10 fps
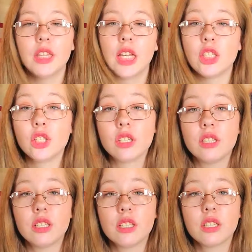
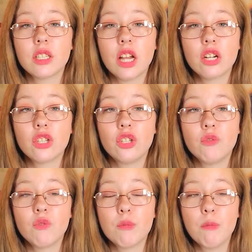legend scares
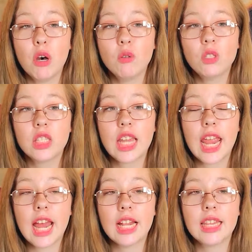you the most?
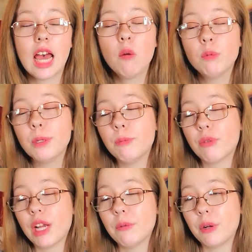And that would be
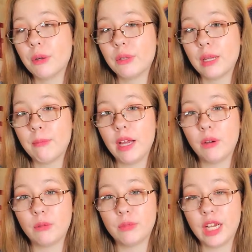Bray Road in my
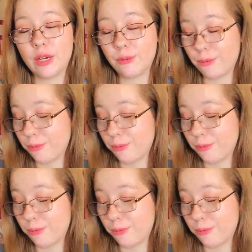hometown.